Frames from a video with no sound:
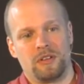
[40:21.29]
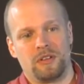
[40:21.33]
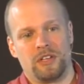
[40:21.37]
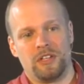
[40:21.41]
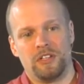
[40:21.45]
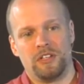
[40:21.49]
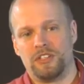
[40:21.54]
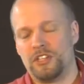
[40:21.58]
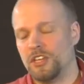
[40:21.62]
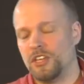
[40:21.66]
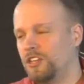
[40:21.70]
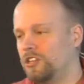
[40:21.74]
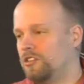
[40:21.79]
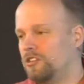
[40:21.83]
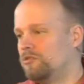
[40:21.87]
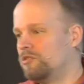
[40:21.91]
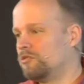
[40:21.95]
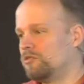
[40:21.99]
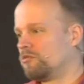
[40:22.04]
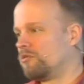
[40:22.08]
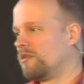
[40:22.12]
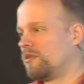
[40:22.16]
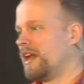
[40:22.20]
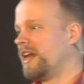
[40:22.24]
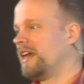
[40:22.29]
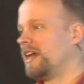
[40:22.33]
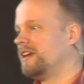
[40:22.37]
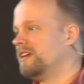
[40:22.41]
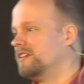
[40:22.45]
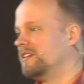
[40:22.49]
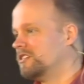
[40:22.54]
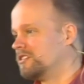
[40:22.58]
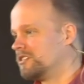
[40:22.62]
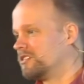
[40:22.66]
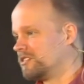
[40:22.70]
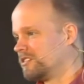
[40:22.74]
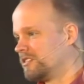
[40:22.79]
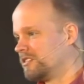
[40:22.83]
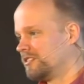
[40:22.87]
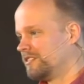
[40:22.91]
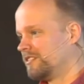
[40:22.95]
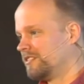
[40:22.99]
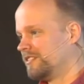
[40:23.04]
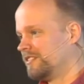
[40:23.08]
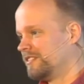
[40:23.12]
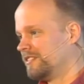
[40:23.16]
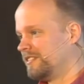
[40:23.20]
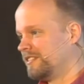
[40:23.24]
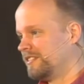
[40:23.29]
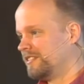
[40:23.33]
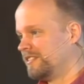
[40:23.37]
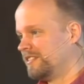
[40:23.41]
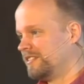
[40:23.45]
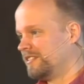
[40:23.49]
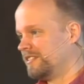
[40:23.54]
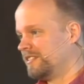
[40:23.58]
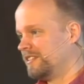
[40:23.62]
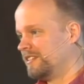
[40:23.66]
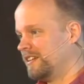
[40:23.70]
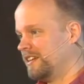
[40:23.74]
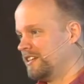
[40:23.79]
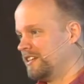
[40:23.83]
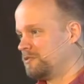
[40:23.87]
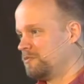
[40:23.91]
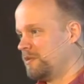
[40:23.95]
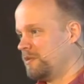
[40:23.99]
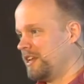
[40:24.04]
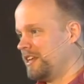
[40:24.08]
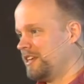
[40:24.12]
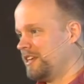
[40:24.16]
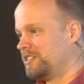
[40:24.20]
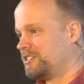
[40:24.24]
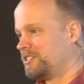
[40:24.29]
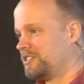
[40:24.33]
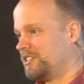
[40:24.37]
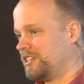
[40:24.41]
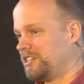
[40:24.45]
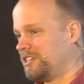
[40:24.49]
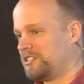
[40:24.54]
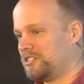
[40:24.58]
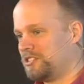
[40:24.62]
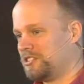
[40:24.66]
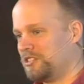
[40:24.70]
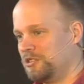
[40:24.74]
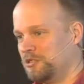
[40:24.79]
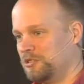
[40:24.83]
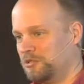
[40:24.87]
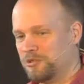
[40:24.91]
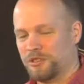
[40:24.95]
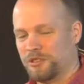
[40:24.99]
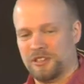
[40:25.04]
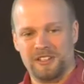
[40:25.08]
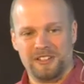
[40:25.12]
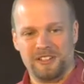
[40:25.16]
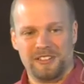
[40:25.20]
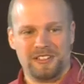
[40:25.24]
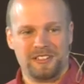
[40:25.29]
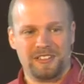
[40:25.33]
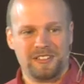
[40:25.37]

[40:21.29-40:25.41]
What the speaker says: continue to raise as many as 6 children